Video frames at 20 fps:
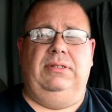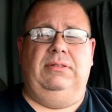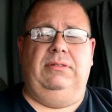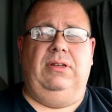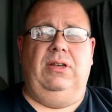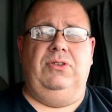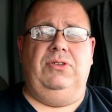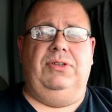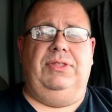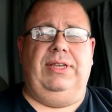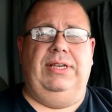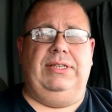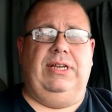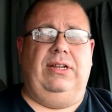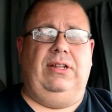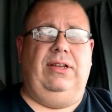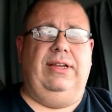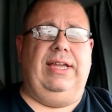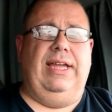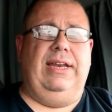Those are things I'd
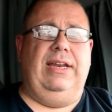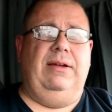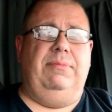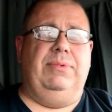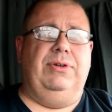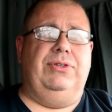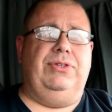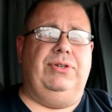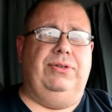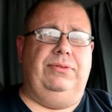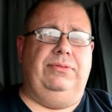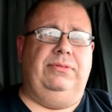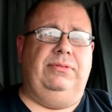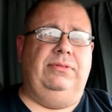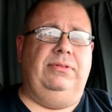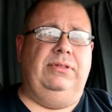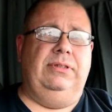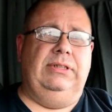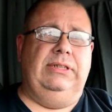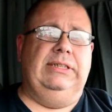look at. Number 2,
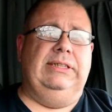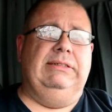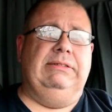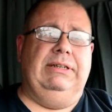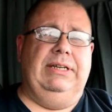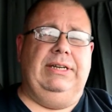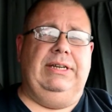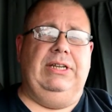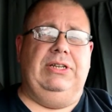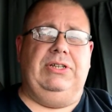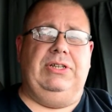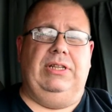condition